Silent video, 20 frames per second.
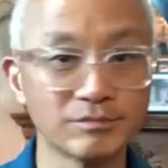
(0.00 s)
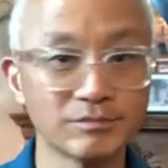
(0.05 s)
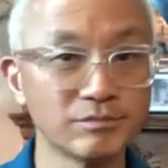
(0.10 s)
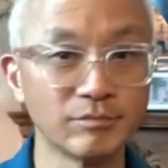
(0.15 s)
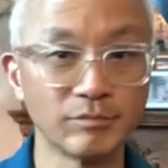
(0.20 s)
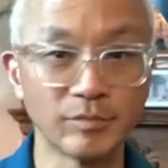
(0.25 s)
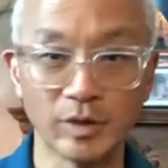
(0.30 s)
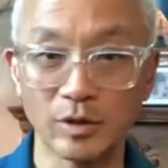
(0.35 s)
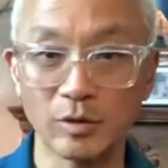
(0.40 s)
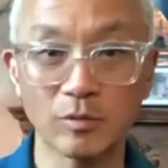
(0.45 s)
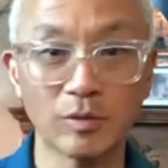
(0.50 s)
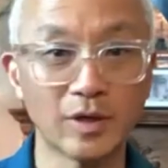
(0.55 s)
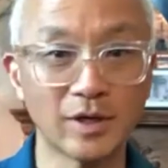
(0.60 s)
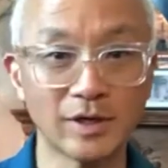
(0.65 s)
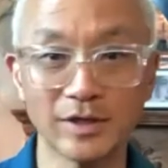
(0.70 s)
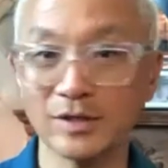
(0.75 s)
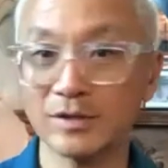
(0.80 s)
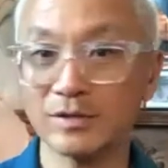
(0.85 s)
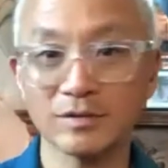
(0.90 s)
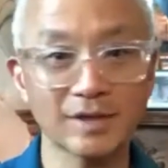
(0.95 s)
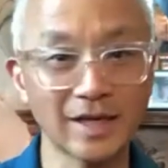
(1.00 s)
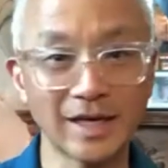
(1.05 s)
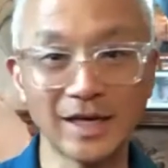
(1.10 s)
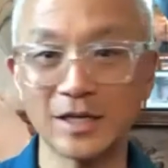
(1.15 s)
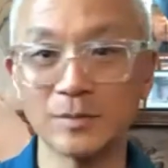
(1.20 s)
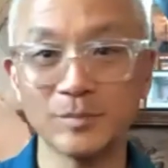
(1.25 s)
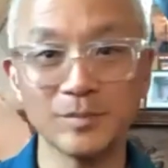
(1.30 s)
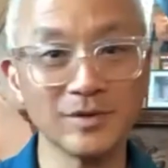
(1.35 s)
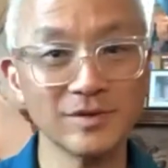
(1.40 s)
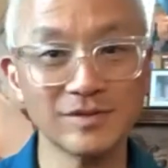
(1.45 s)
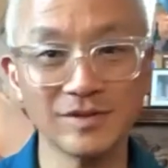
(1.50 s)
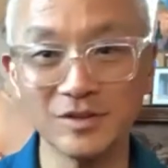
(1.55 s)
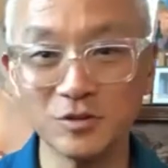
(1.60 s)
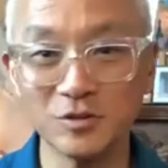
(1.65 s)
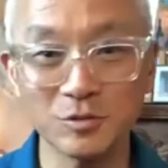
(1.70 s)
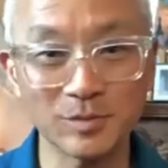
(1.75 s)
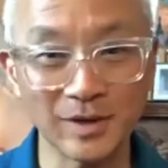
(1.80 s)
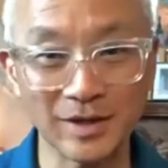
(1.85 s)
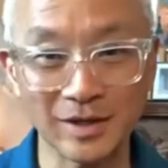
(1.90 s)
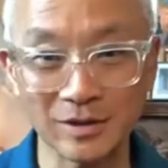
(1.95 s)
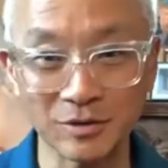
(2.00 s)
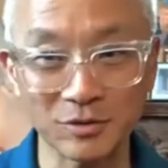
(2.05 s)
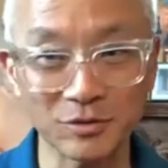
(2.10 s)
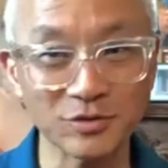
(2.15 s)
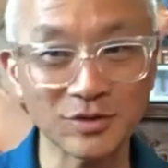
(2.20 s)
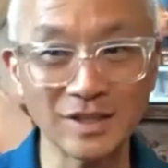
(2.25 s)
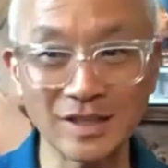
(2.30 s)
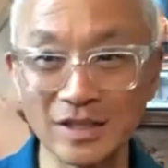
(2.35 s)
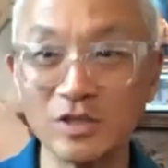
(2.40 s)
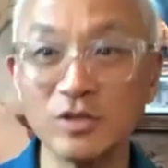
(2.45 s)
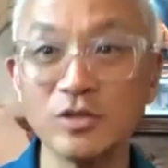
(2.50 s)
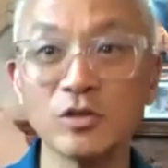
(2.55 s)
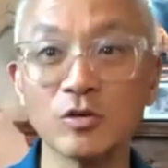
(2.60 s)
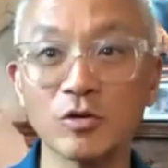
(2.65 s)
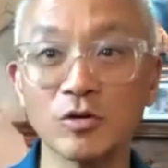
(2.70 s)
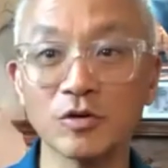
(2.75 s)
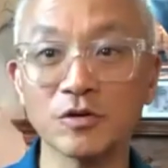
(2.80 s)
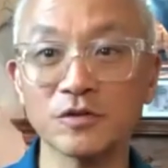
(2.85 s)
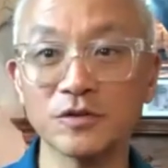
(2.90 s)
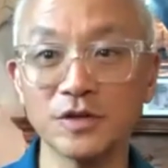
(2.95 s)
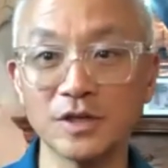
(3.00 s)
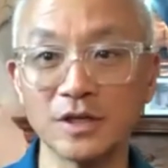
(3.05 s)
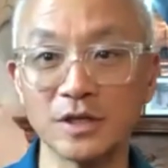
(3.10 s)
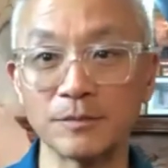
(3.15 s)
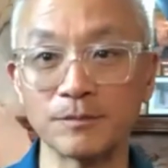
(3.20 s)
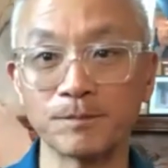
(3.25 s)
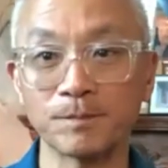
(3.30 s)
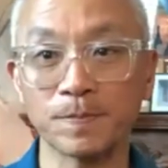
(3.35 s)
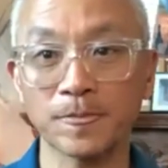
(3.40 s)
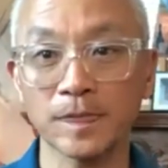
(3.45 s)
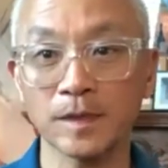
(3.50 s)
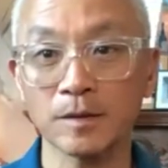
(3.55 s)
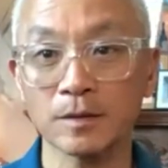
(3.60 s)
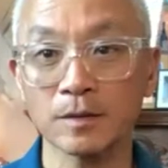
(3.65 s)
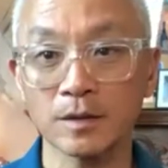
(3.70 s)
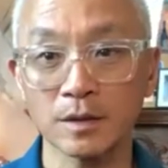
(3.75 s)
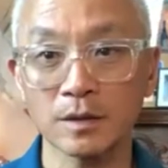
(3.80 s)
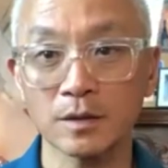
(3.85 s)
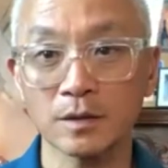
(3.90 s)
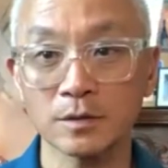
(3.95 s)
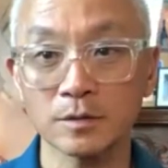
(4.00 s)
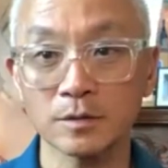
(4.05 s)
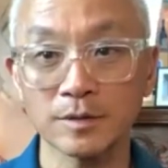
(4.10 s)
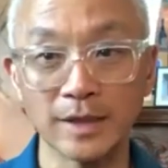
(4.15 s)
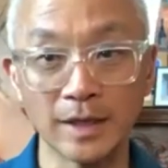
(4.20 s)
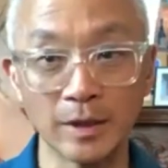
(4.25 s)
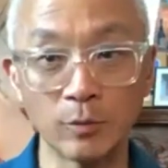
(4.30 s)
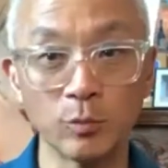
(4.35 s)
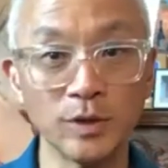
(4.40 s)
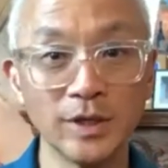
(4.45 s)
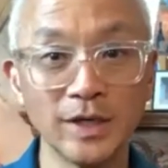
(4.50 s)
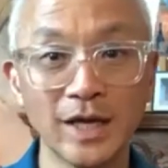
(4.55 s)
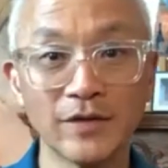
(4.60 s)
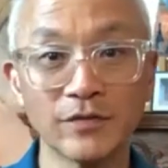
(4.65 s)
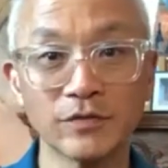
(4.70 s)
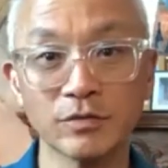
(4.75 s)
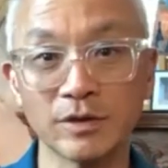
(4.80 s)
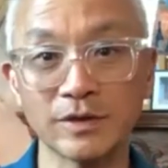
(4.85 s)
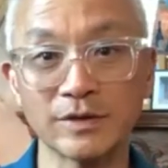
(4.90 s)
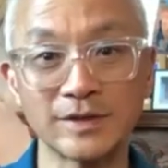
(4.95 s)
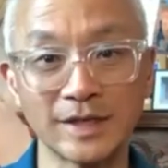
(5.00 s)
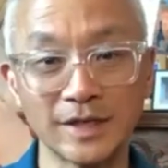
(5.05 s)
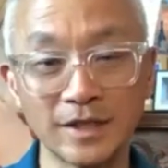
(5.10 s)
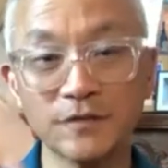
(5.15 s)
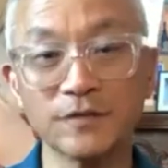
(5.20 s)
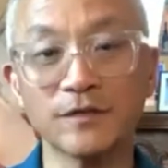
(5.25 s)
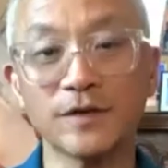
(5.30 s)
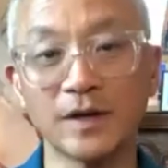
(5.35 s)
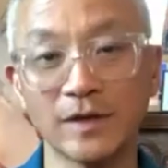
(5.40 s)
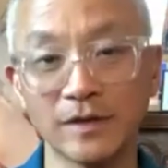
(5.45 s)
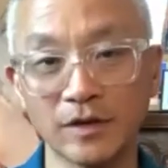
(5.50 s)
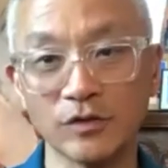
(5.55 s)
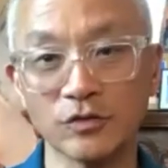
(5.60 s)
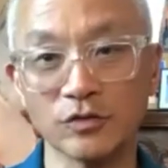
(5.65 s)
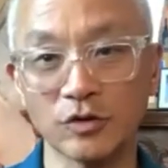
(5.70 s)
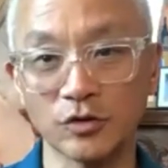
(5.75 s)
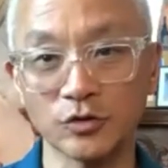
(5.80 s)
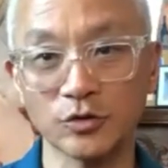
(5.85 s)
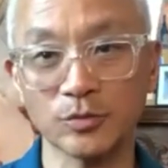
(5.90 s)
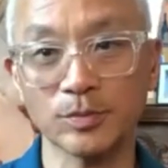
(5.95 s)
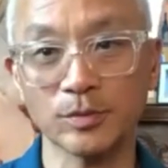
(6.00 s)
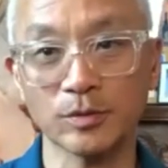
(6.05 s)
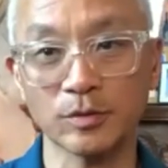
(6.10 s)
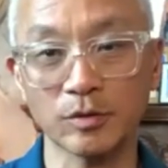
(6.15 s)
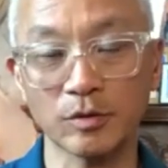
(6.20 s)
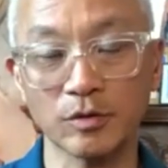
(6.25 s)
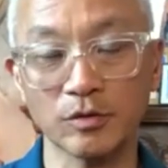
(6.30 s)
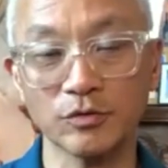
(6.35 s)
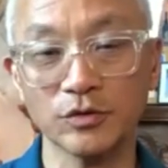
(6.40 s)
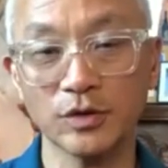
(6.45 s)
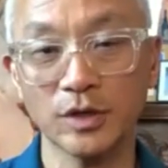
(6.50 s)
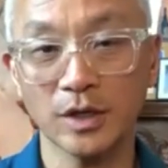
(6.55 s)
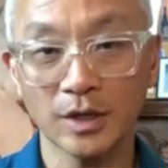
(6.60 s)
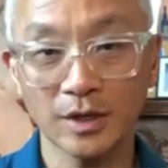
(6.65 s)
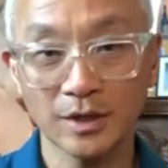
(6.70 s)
marijuana, cannabis incubators in New York City, that we have to identify these entrepreneurs,